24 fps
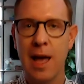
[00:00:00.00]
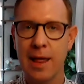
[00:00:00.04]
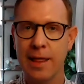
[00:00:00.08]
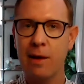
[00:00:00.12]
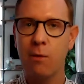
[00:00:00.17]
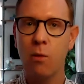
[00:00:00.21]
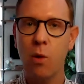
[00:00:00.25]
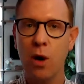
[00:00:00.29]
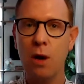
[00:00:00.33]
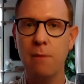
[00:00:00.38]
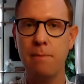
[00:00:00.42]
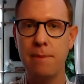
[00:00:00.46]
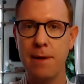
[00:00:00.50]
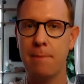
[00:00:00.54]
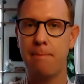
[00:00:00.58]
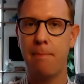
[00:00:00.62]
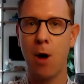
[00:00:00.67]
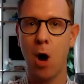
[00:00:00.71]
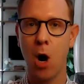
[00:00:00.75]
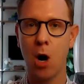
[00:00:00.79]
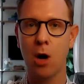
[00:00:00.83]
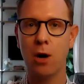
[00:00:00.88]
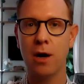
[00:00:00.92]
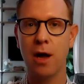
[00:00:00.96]
They want to be a
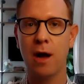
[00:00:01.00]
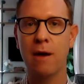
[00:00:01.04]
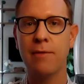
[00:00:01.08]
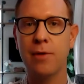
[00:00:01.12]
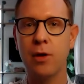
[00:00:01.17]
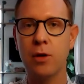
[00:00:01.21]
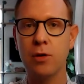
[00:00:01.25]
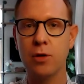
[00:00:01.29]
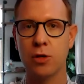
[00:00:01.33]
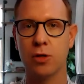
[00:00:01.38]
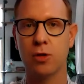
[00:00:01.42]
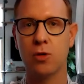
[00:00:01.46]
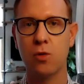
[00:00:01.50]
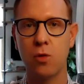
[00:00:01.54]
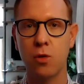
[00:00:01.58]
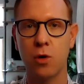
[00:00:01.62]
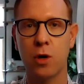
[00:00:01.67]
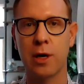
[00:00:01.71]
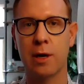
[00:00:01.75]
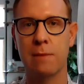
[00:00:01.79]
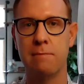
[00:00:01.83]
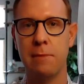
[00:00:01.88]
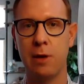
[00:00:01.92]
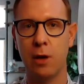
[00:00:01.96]
part of your
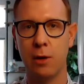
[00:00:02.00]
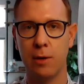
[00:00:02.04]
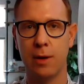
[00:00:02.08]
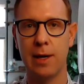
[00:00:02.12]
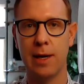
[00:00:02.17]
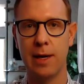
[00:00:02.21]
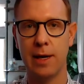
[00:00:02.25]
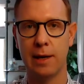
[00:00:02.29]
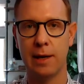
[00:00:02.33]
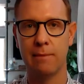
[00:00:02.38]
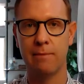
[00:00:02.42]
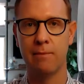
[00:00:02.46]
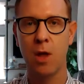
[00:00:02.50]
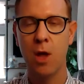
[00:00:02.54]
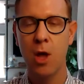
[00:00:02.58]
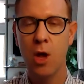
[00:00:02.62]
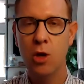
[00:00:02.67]
school community.